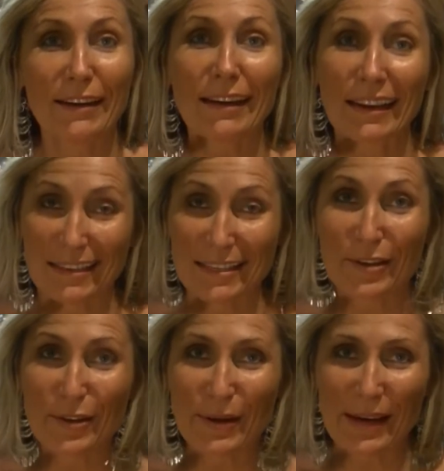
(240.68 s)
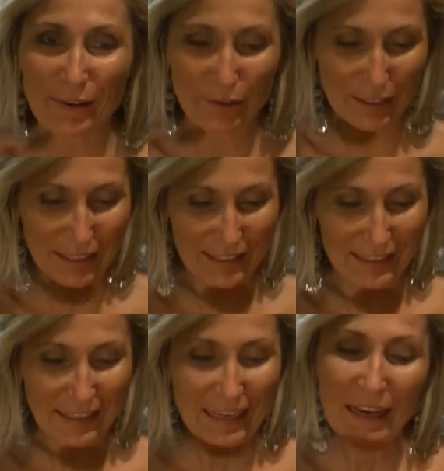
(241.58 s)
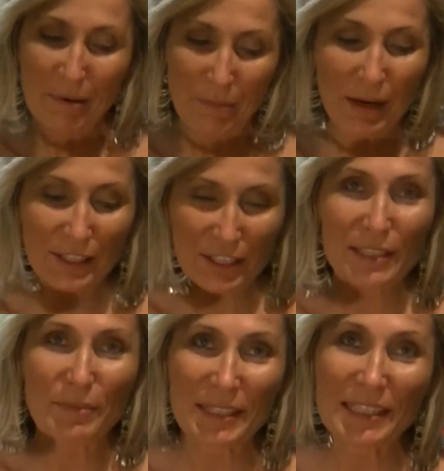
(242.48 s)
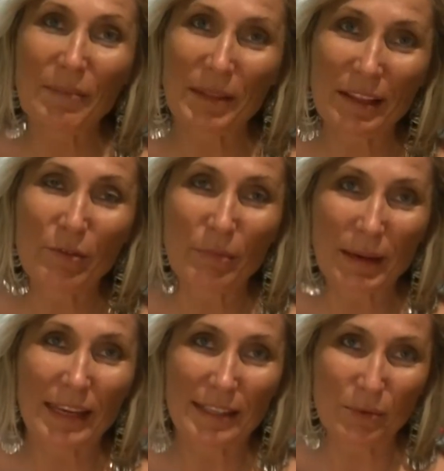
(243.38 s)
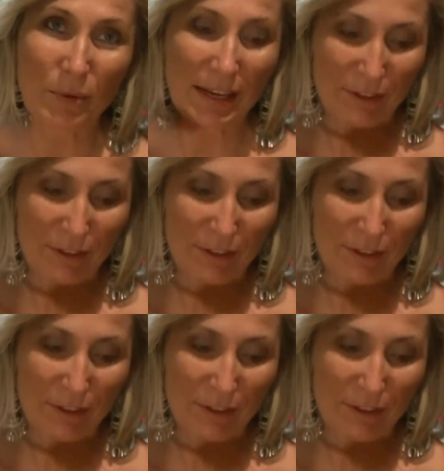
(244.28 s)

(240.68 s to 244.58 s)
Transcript: it and tell you how good it is. Might just be something that will make its way